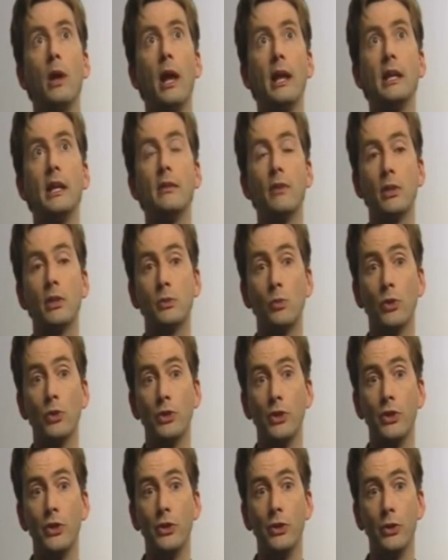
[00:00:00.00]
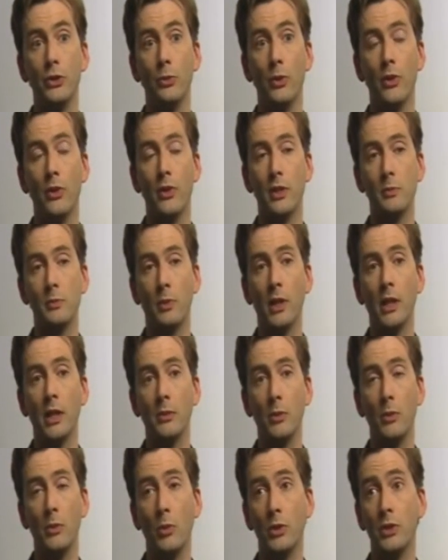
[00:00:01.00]
any of us wanted to do with this
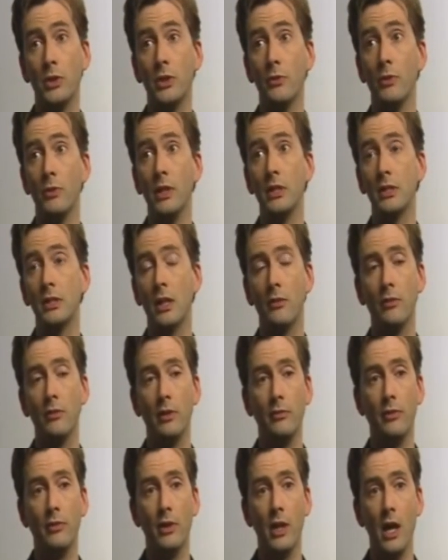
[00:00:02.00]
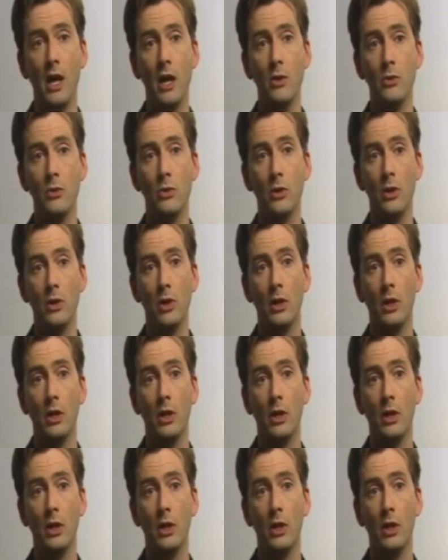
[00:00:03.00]
play. We wanted to rediscover it for now.